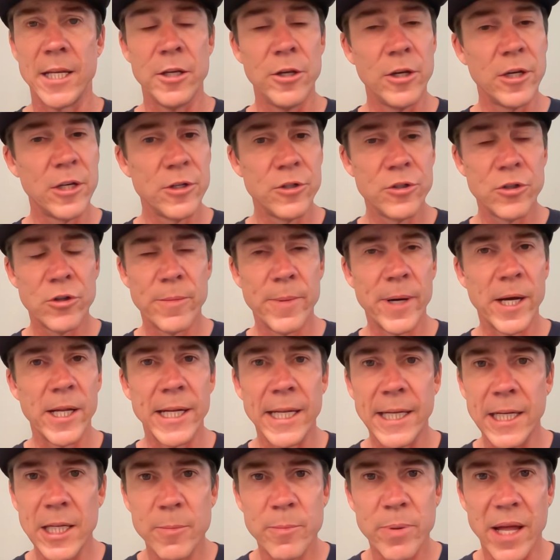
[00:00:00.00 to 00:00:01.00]
You can do them on
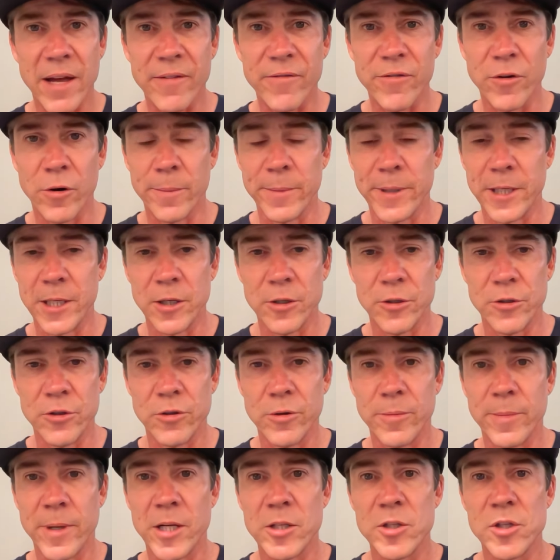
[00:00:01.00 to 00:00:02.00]
any platform. You can do
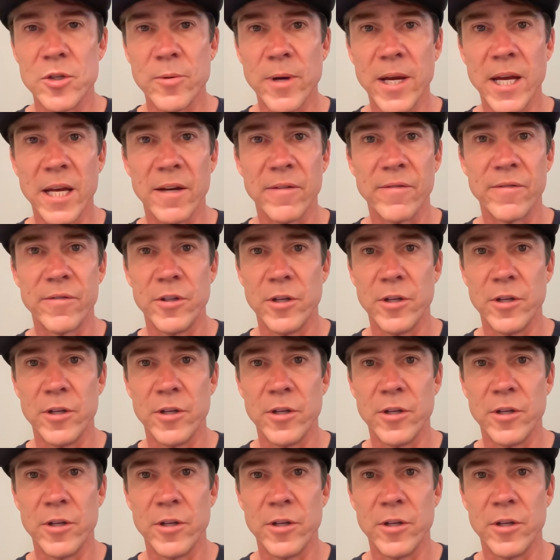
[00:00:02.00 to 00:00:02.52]
them on Zwift.